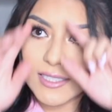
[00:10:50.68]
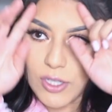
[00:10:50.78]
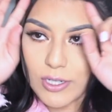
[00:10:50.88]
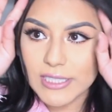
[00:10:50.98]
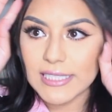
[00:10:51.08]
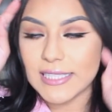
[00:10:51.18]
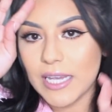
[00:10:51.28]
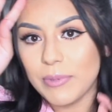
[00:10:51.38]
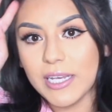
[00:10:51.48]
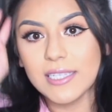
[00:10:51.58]
is hard to
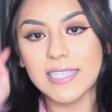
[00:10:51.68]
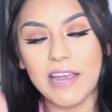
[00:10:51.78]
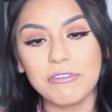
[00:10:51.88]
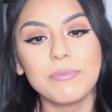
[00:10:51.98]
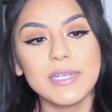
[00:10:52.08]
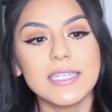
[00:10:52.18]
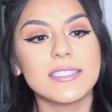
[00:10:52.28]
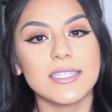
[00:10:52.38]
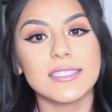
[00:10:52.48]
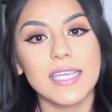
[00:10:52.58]
say because everybody
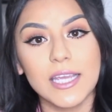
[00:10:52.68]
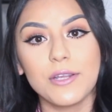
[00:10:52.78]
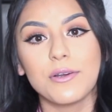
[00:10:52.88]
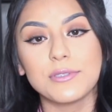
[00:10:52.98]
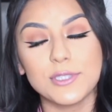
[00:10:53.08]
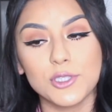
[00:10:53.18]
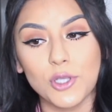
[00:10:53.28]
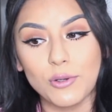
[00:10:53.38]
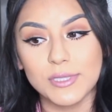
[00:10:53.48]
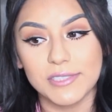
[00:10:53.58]
does keto
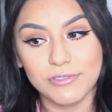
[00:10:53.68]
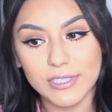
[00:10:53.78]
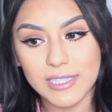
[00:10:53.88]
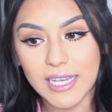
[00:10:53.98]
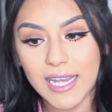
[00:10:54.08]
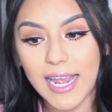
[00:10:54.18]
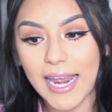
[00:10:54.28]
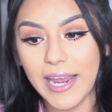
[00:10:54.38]
so differently,